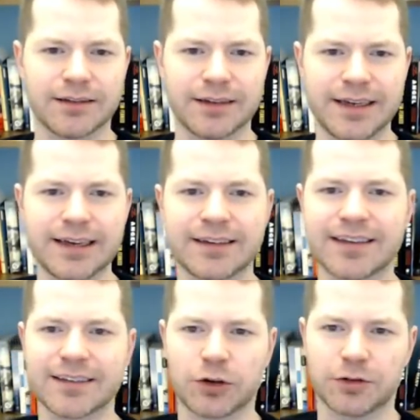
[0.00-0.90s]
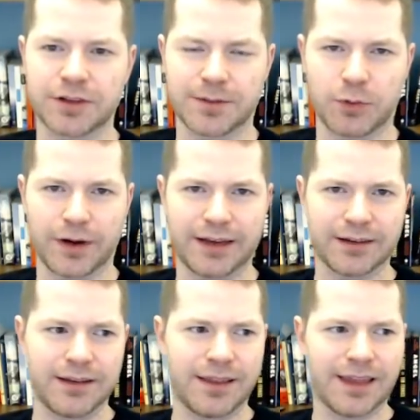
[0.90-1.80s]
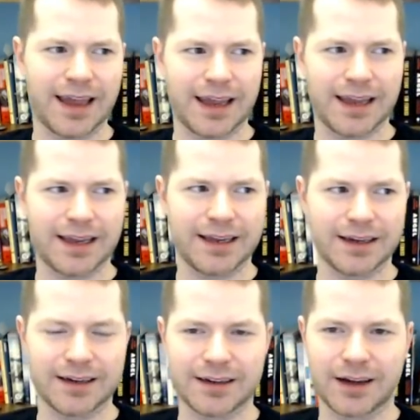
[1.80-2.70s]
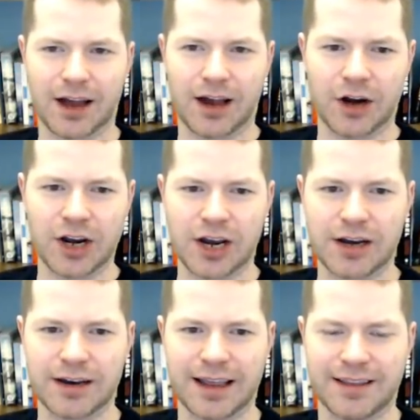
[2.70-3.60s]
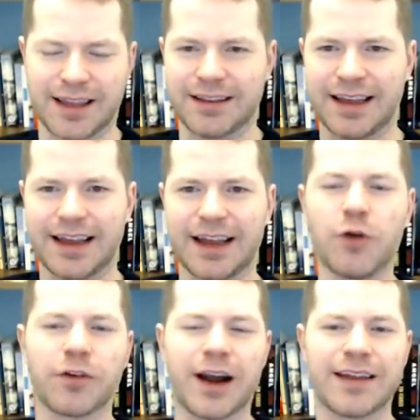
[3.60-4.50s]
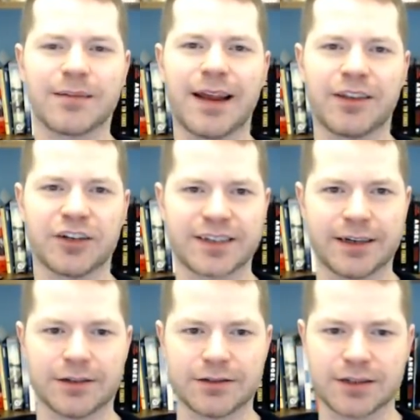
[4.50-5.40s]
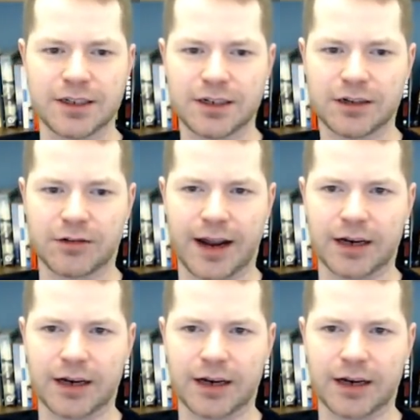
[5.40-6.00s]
egotistical to the point that they are they they overestimate their skills. Right, a